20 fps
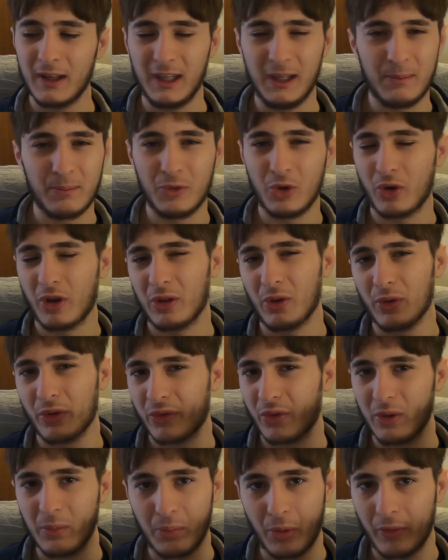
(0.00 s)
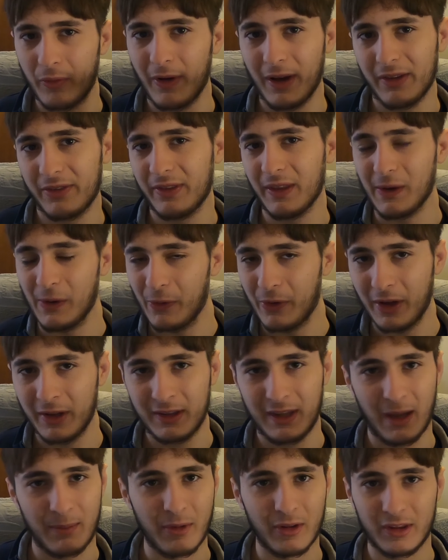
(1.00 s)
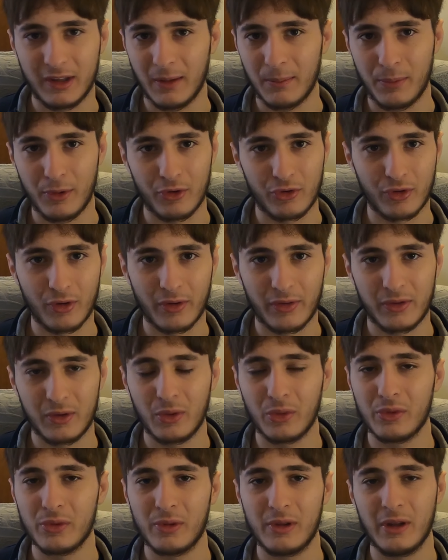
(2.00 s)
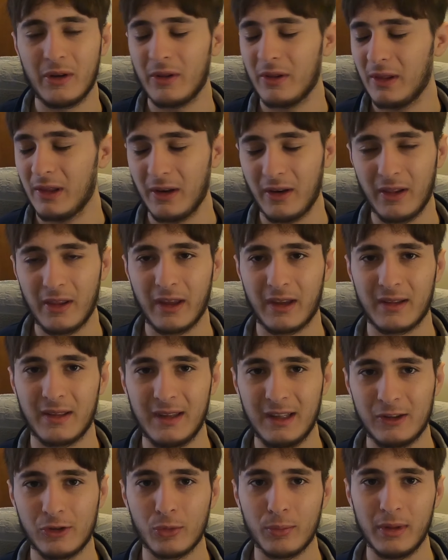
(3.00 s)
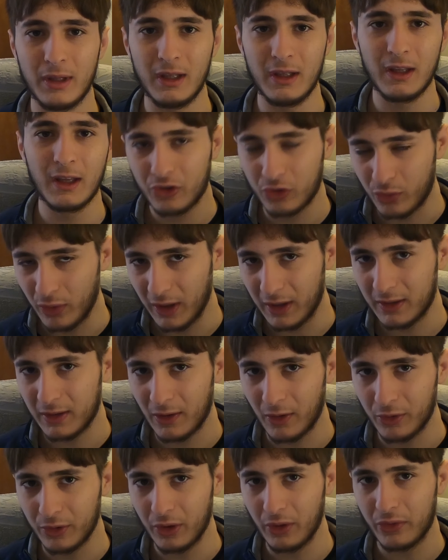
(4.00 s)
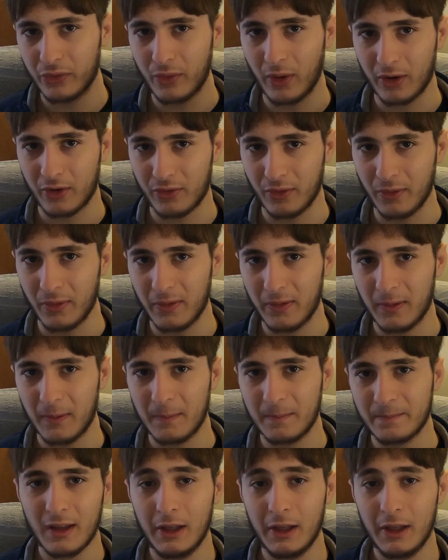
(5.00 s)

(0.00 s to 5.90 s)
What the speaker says: you can also improvise the cooking time and temperatures. You don't really like need to be strict on the instructions.